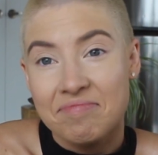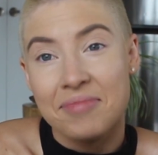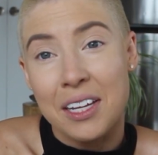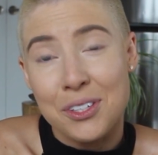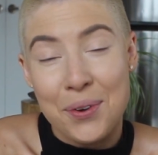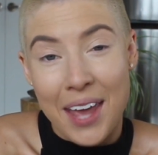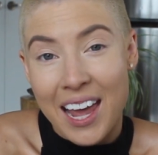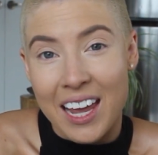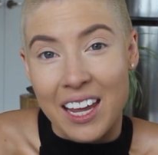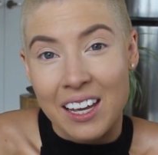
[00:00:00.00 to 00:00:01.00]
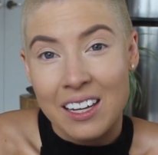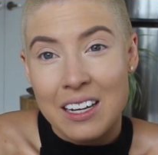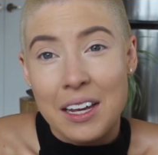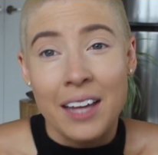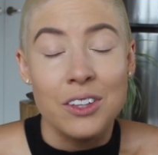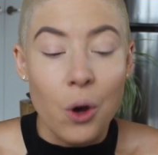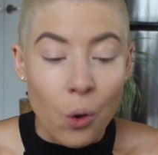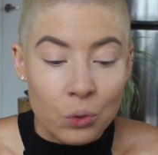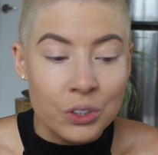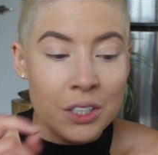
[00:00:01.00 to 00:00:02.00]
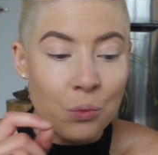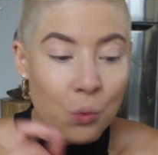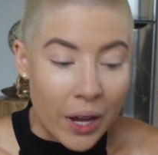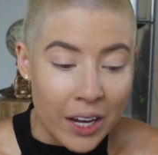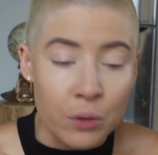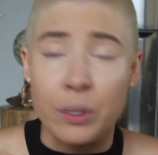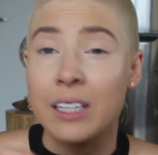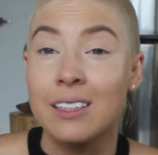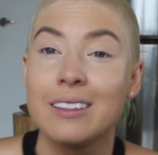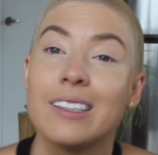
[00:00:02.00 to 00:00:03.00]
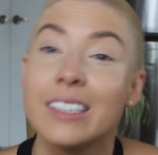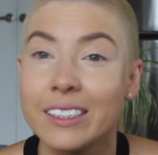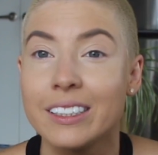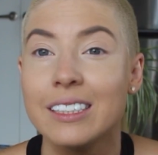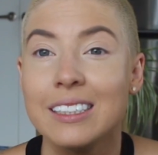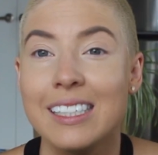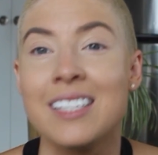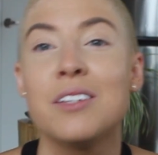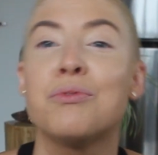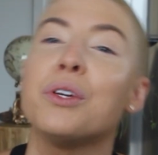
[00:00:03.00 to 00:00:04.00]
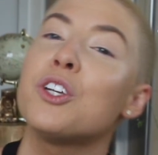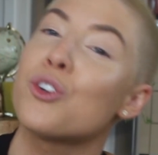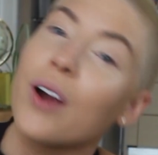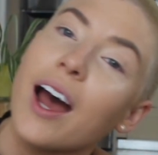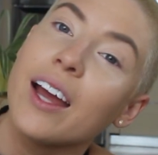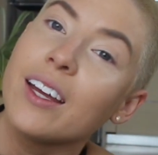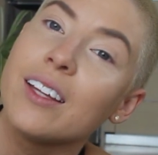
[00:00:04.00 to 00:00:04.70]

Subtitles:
that's okay. And the only way we can learn is if we try.